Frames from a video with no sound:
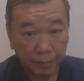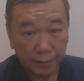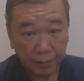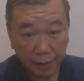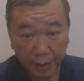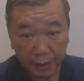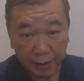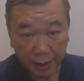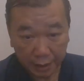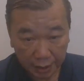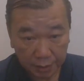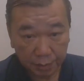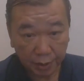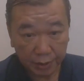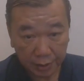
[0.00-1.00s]
That is
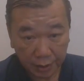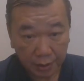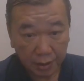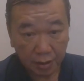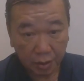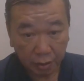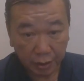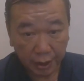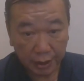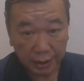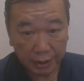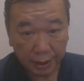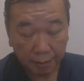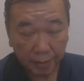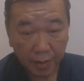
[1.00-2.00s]
poison. Okay, this
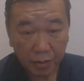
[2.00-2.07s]
thing.